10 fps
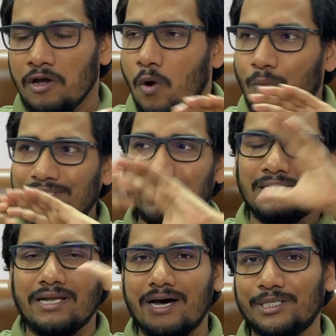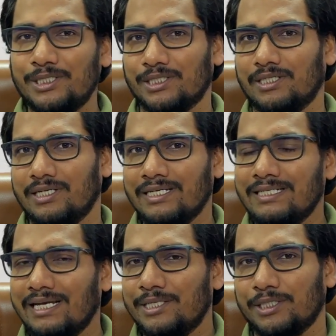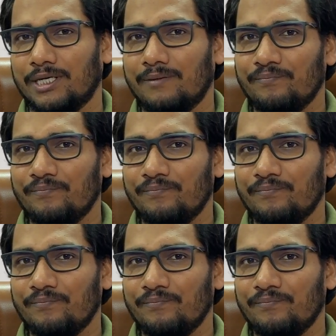which is larger in nature.